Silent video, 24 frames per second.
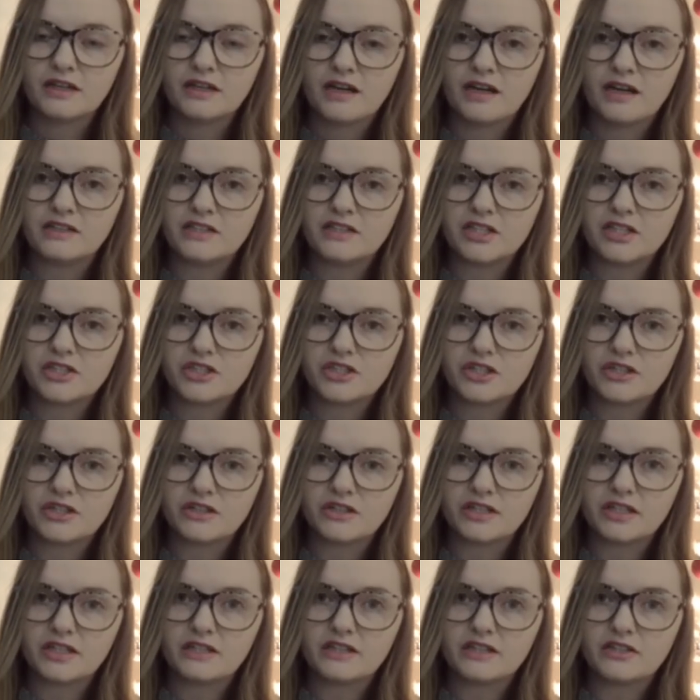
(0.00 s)

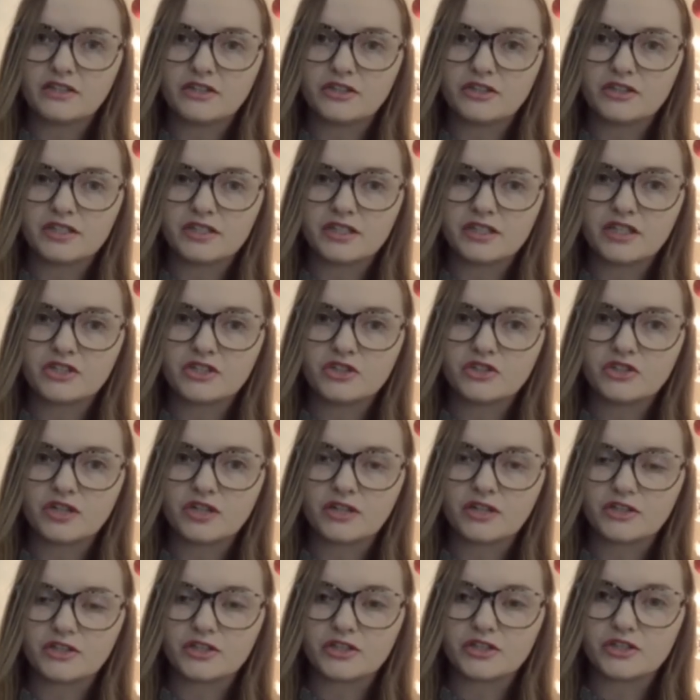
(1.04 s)
Additionally, the nursing
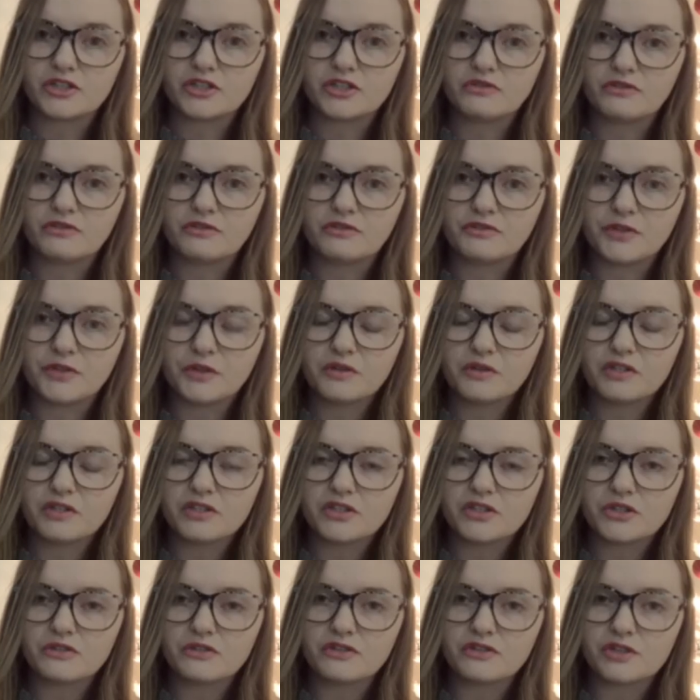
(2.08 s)
instructor should review the
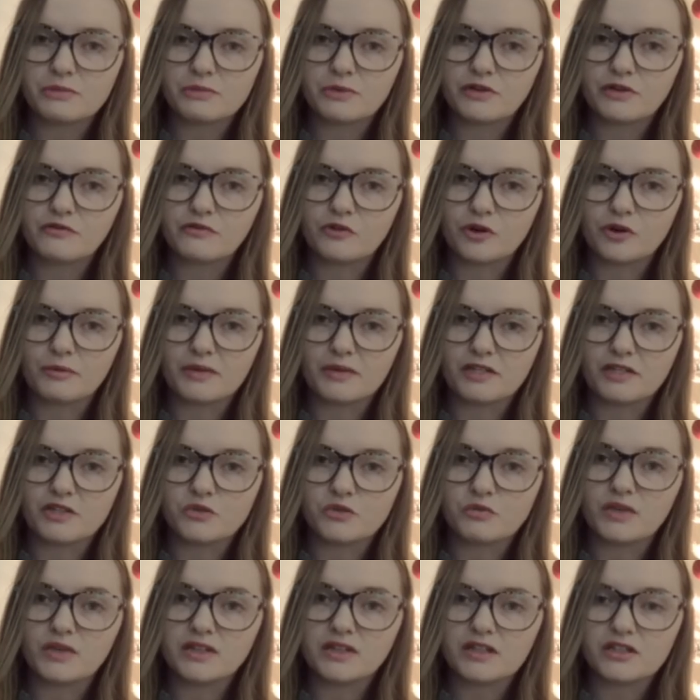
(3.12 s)
student's performance
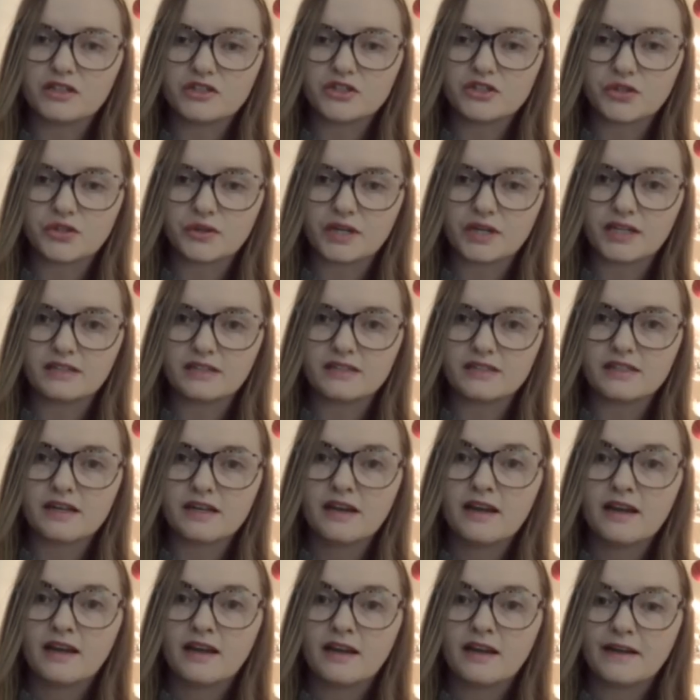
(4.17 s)
with the student
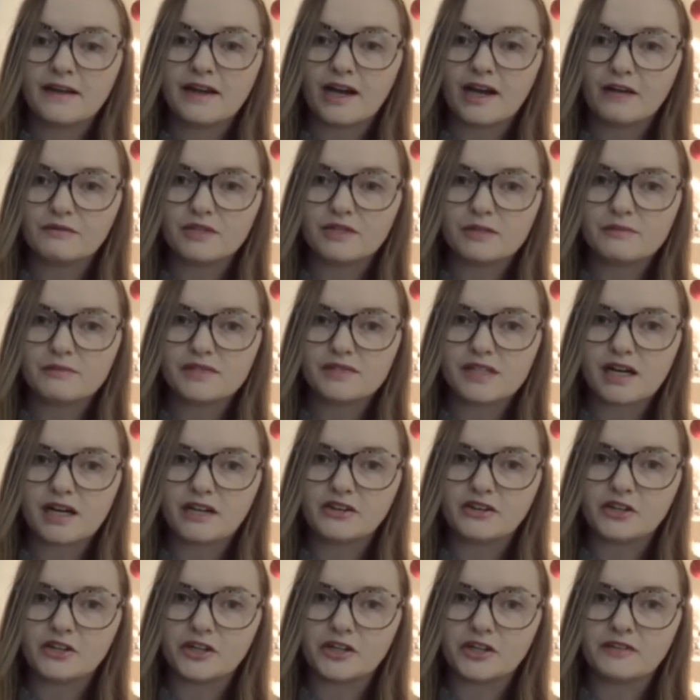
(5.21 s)
and have them sign
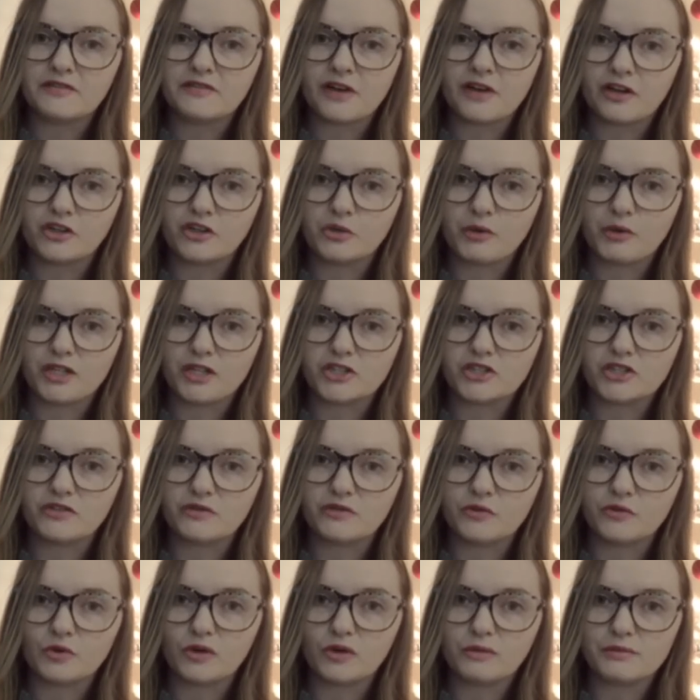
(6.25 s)
their evaluation
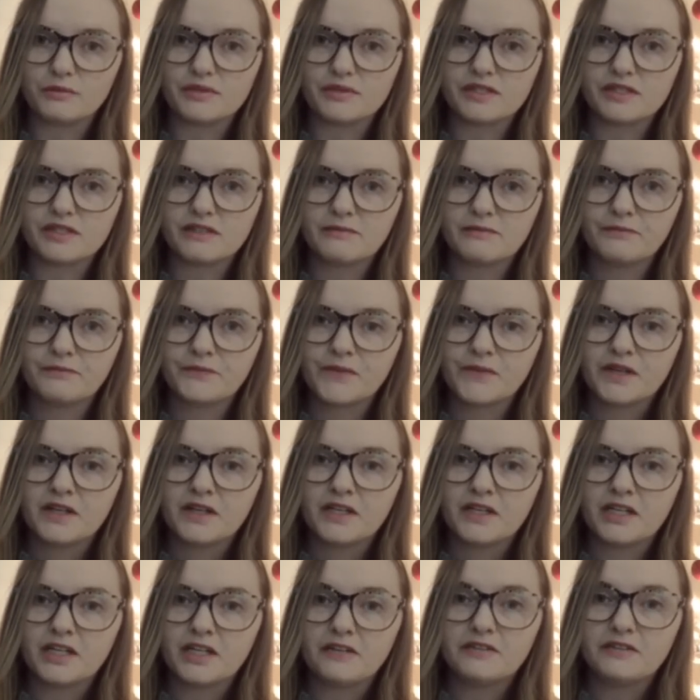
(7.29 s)
forms.
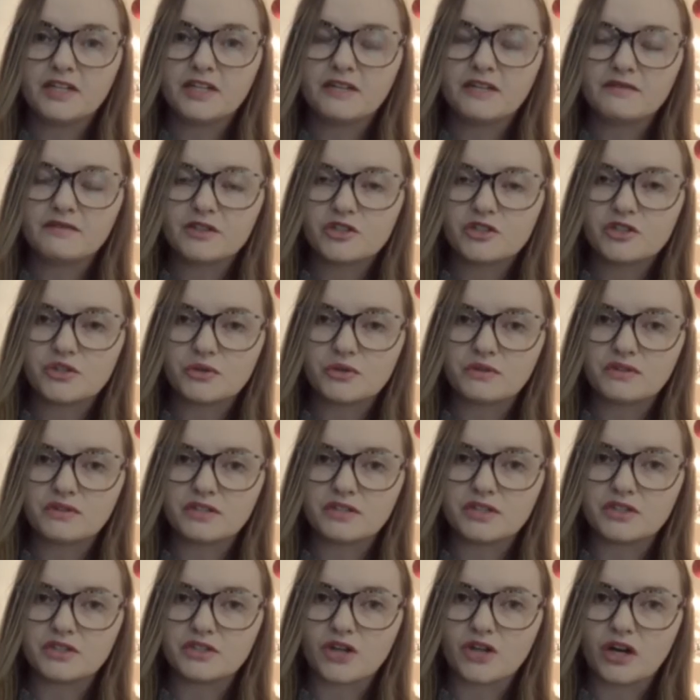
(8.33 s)
Even if the student
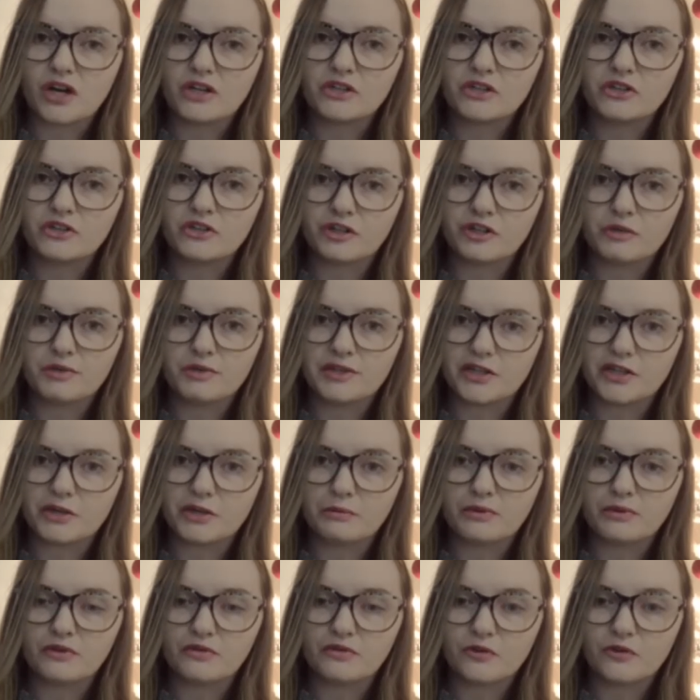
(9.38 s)
does not agree with their
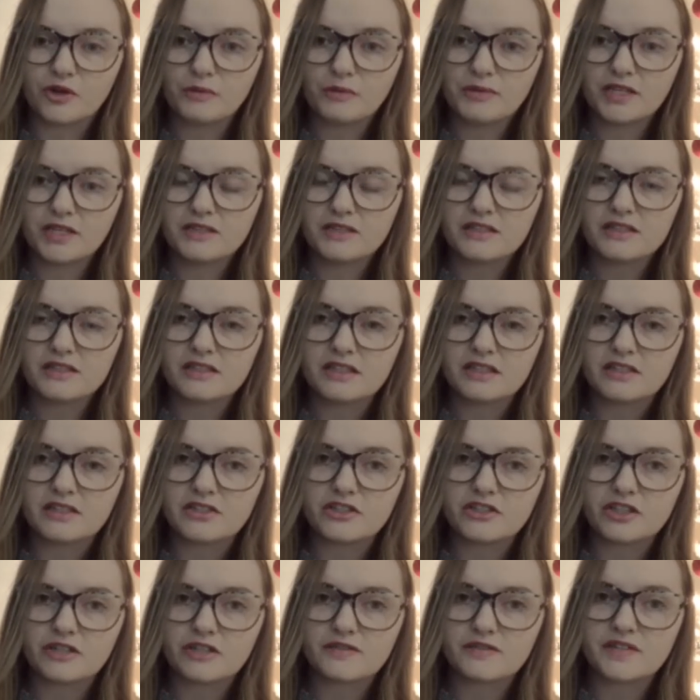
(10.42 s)
performance, this
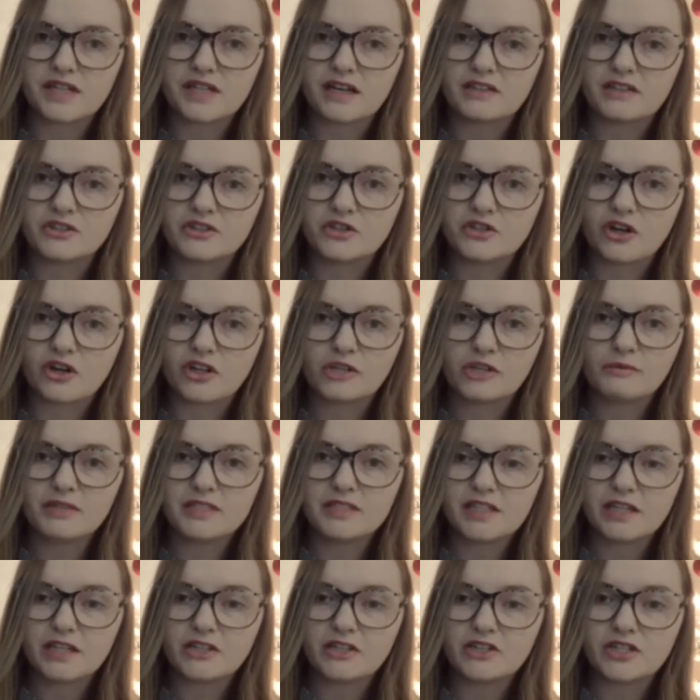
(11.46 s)
serves as
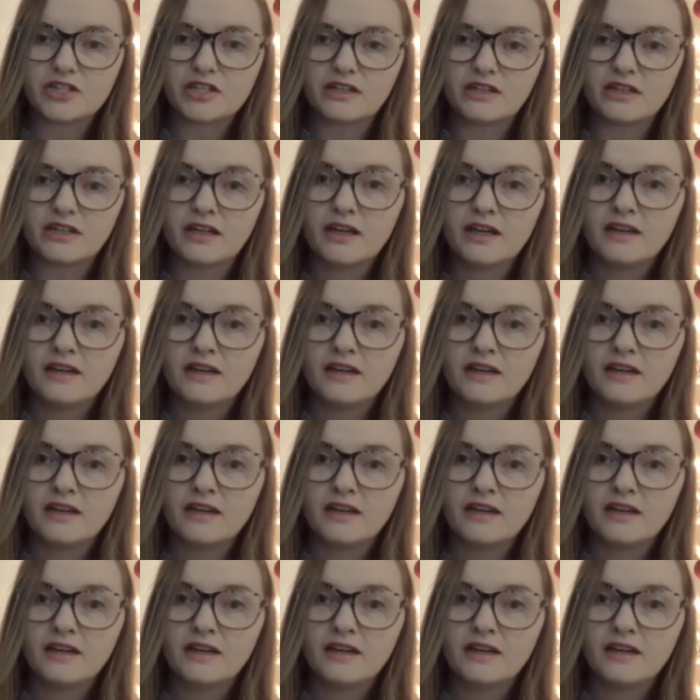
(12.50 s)
documentation